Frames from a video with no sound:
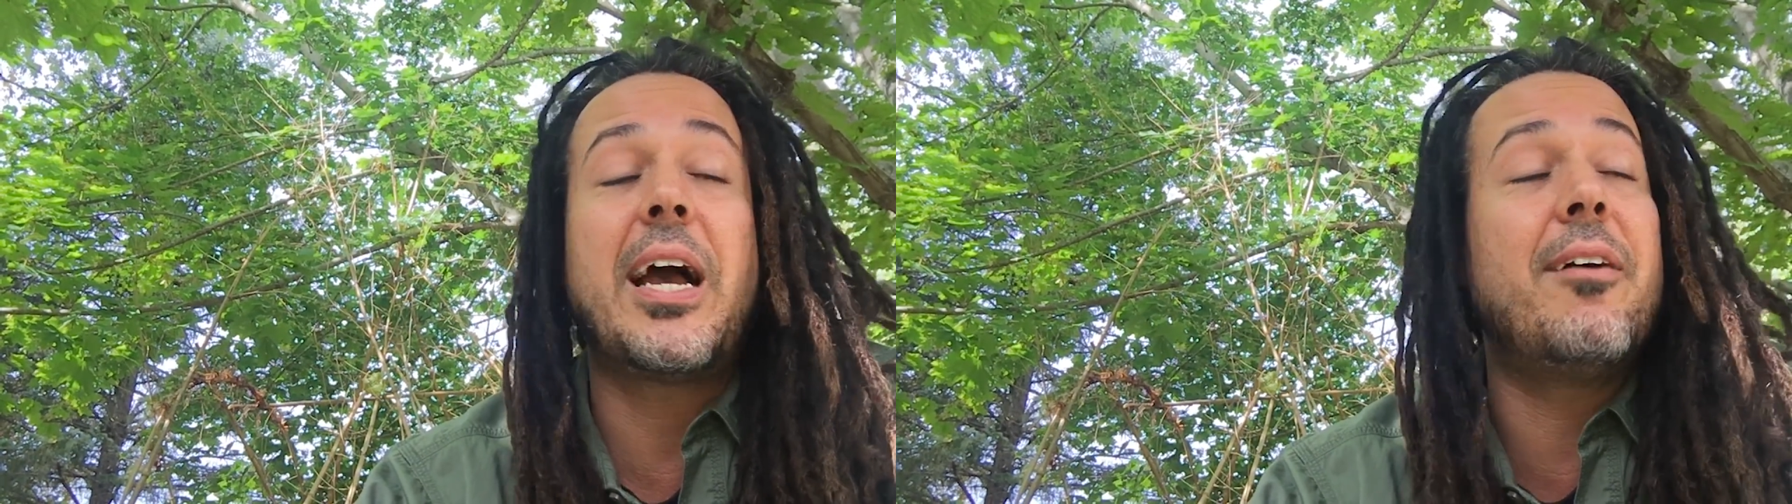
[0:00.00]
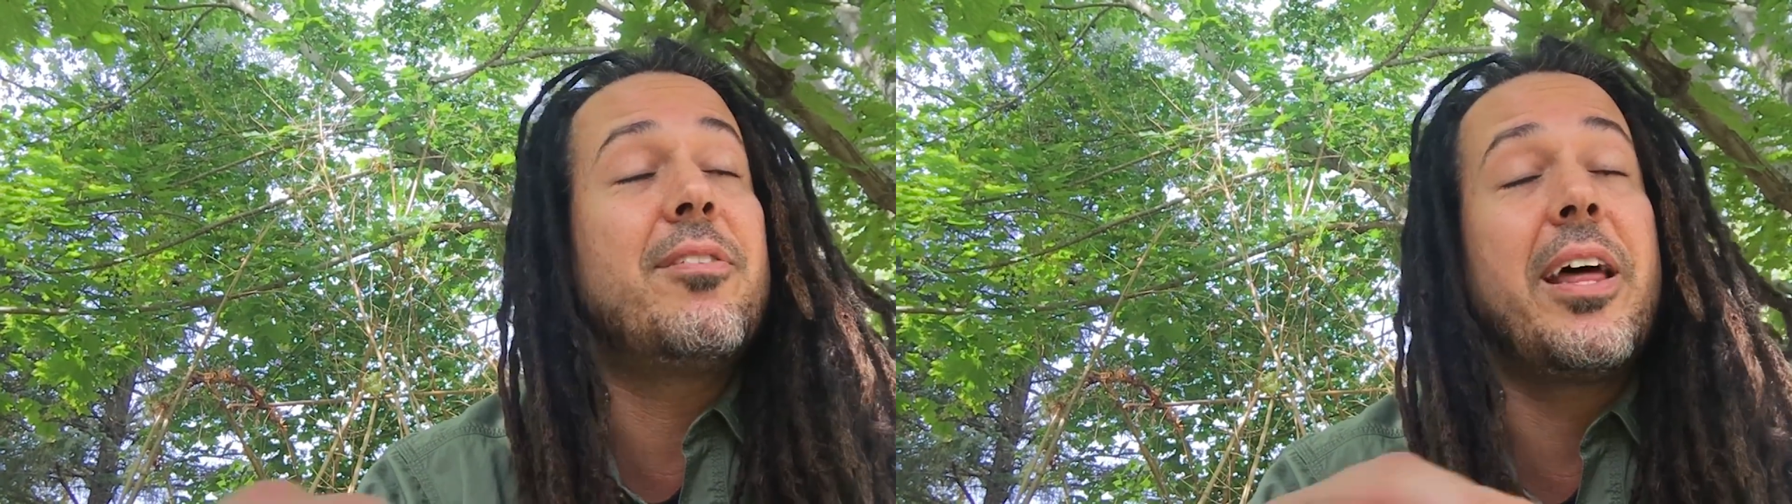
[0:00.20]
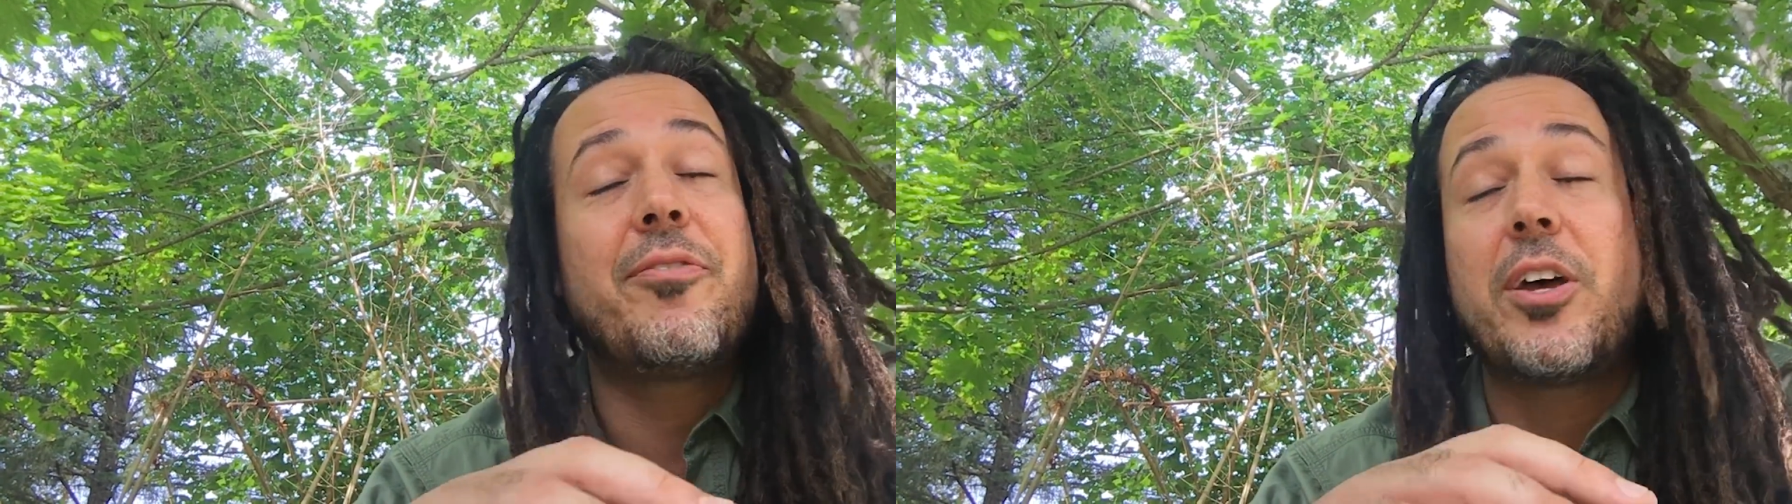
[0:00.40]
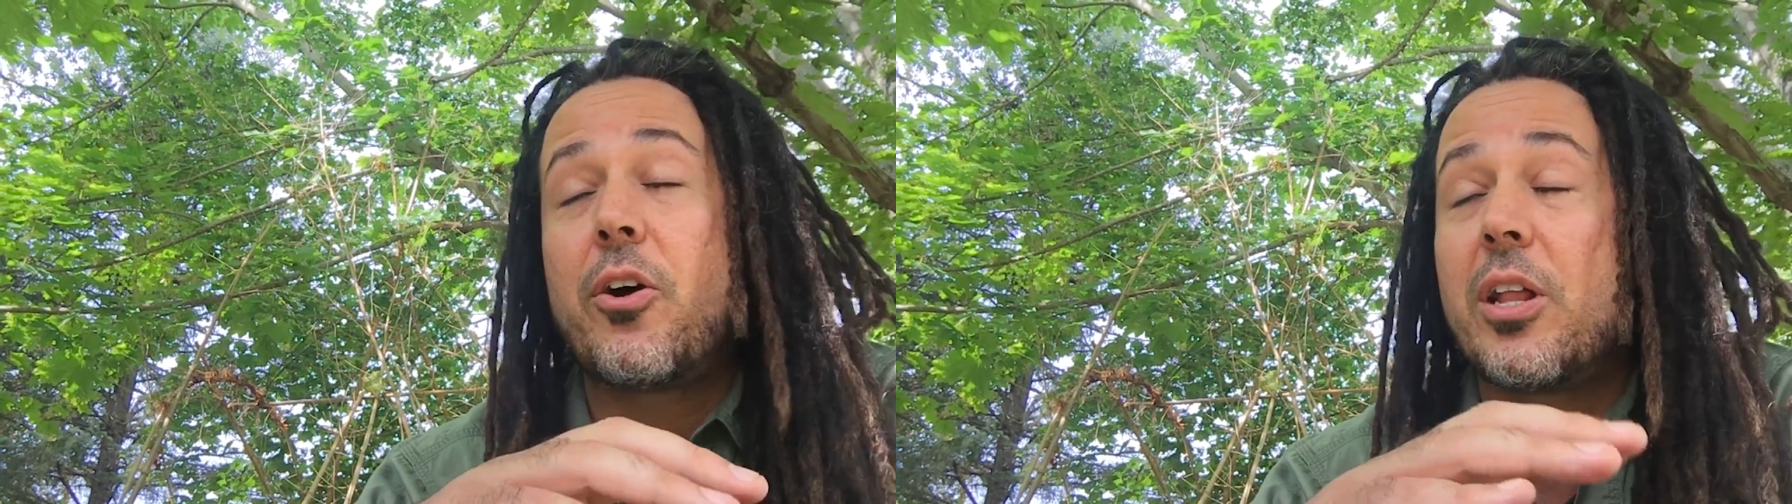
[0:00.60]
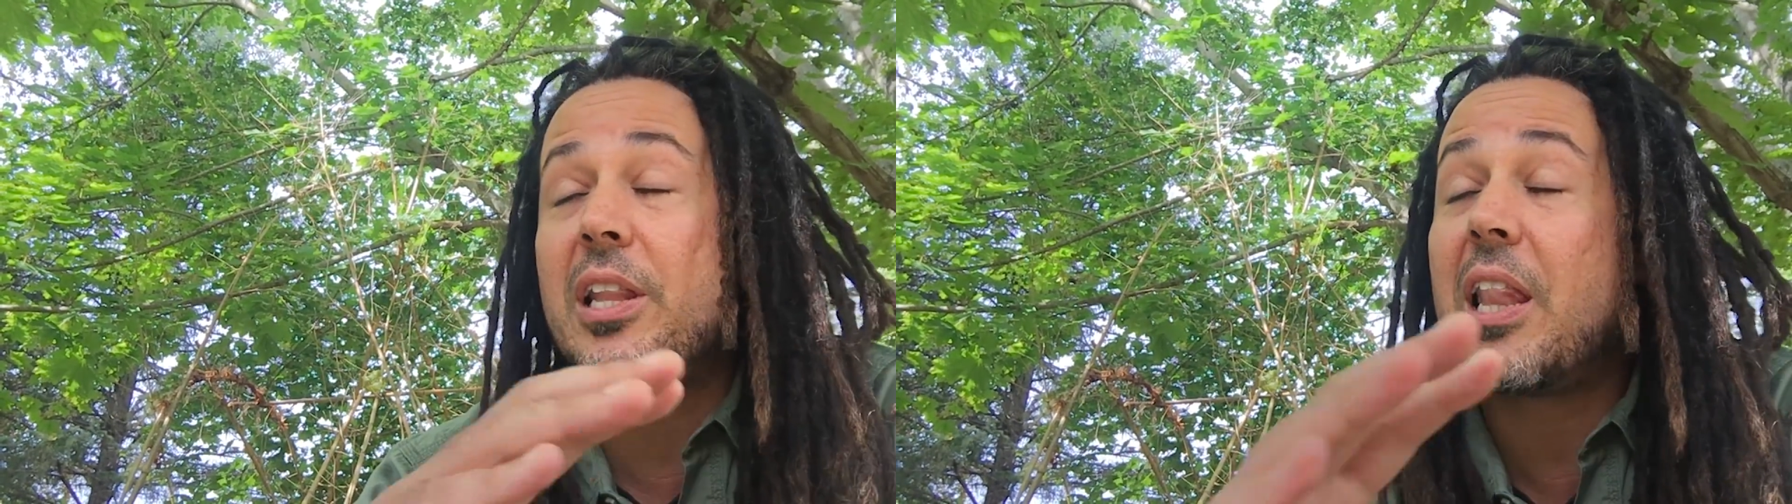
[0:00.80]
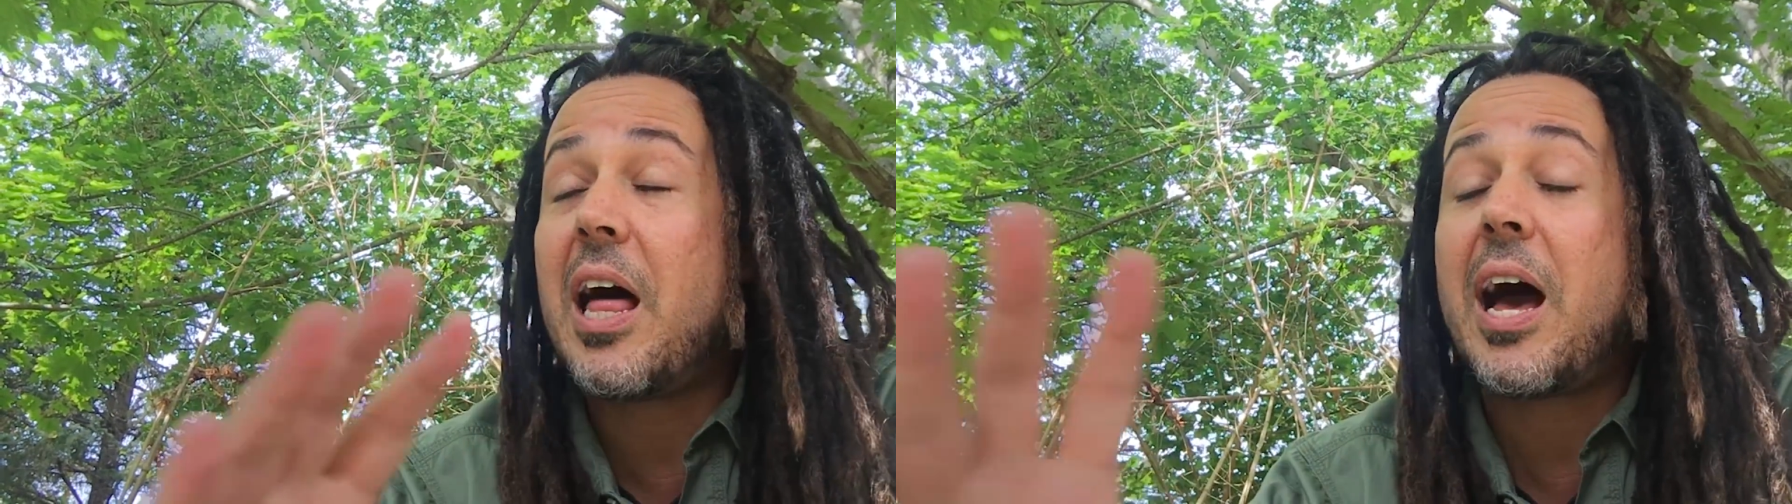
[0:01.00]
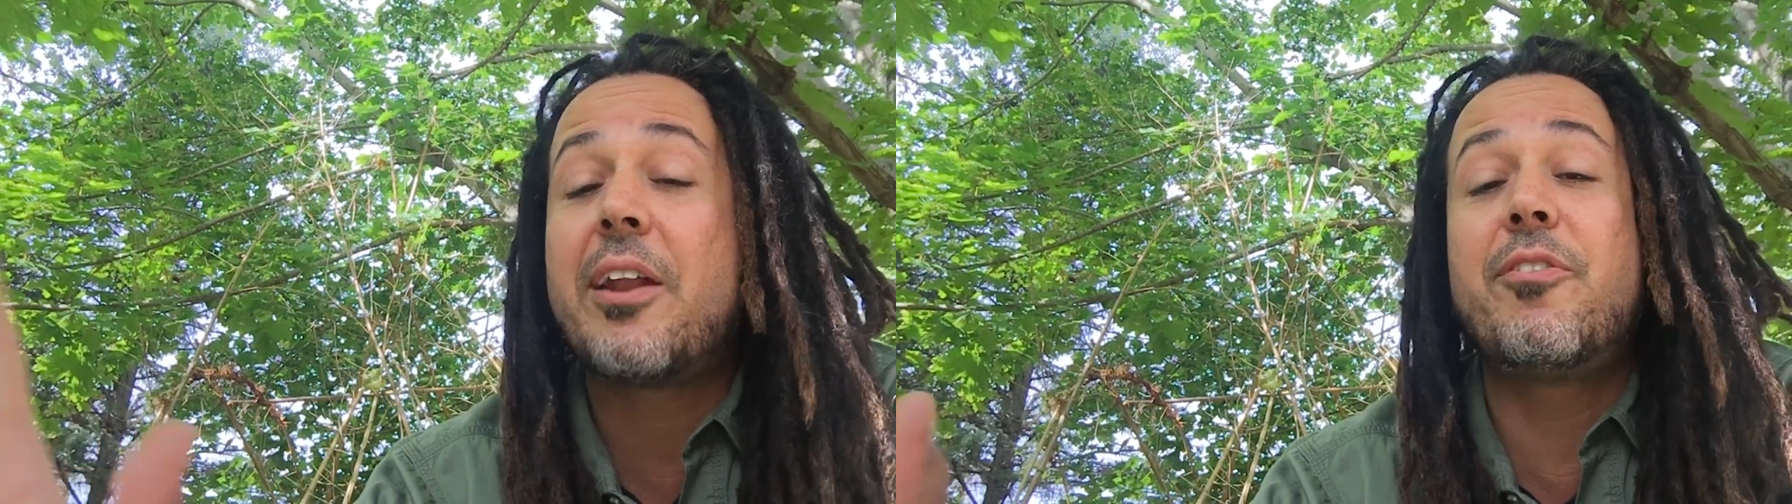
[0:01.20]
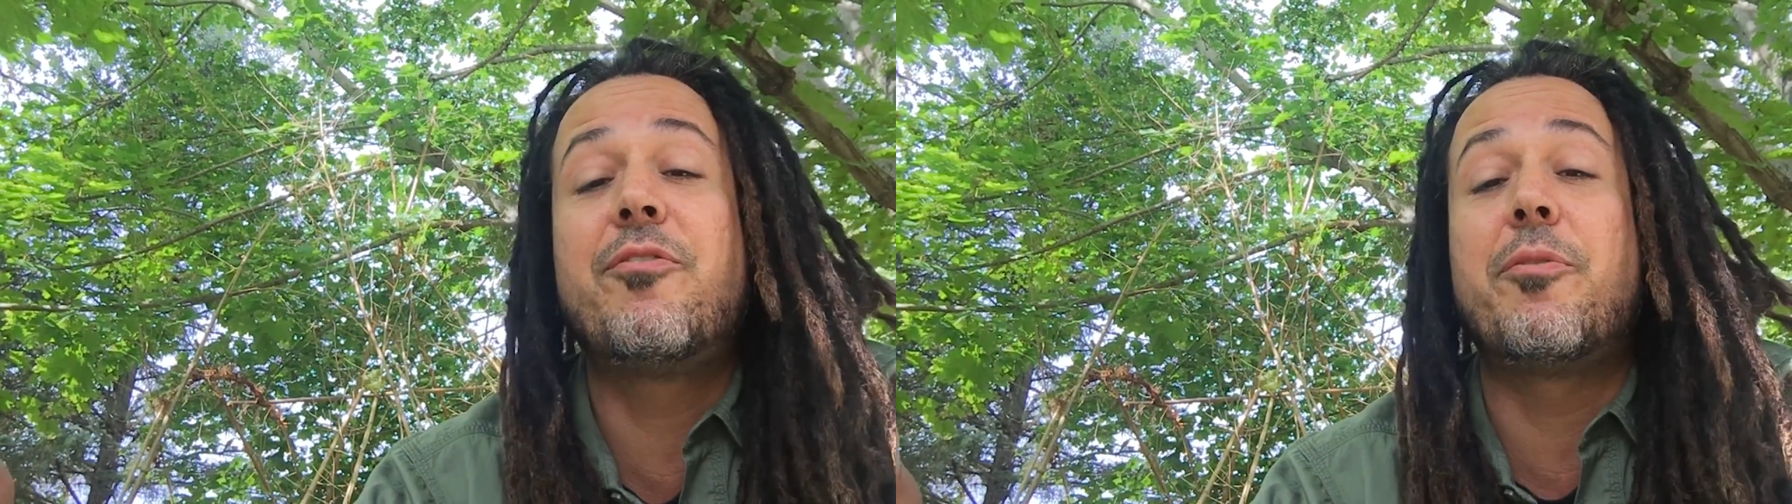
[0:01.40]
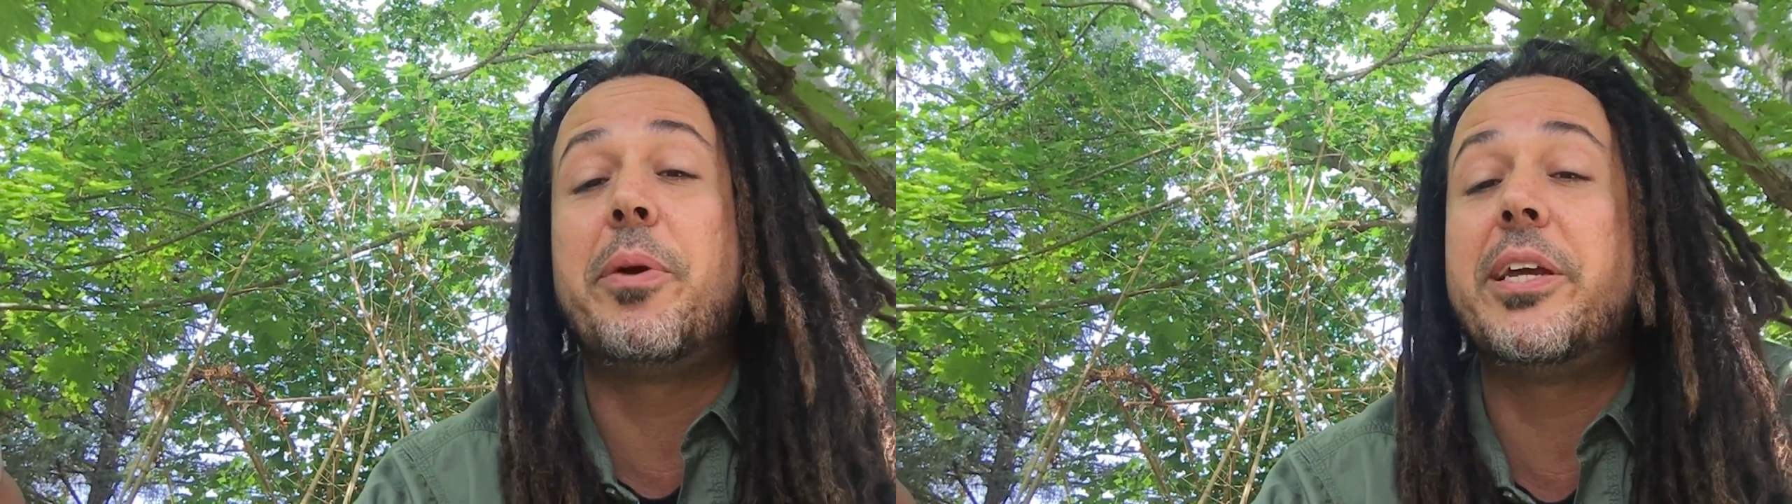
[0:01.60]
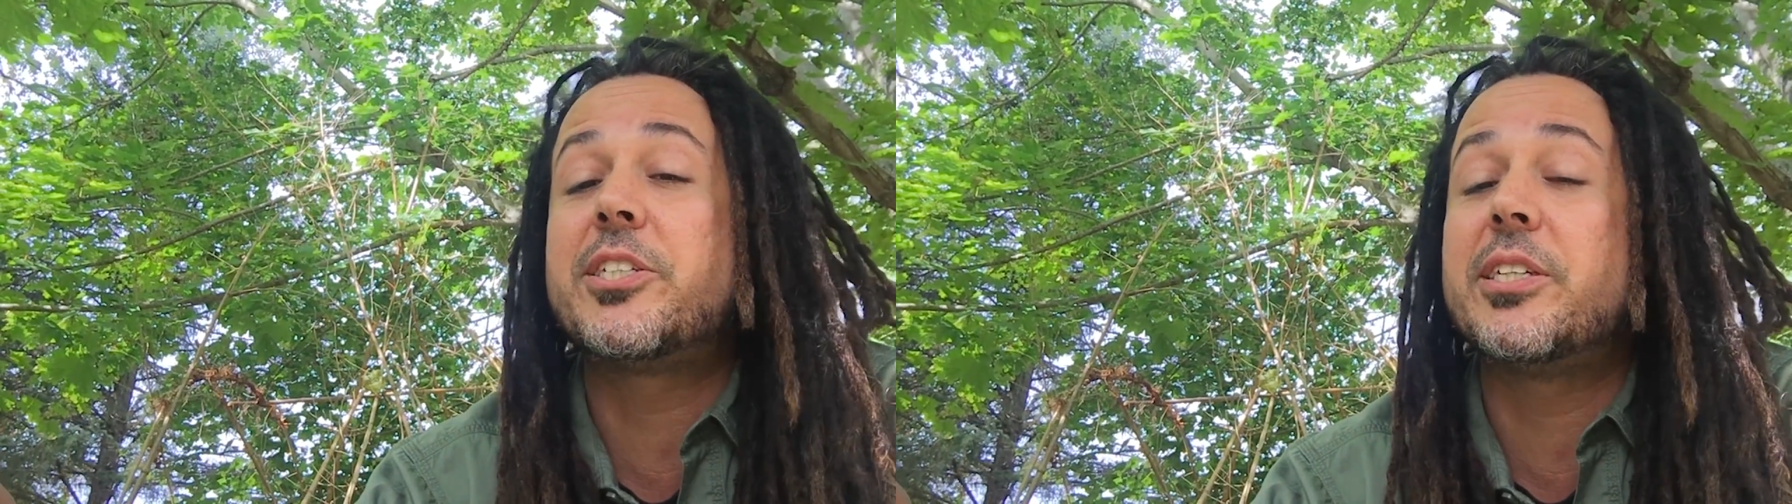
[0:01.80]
I've left out a lot of information.